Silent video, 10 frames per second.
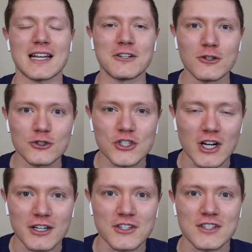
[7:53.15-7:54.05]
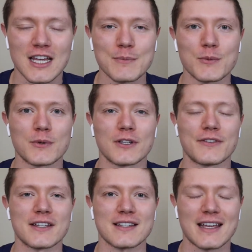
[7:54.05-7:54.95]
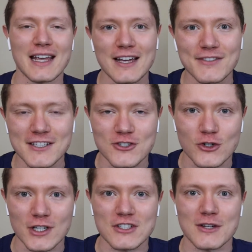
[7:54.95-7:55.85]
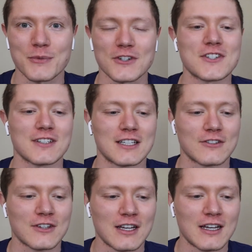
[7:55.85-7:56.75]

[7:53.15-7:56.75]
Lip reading: I know Josh is capable of this, and they have these tricks up their sleeve.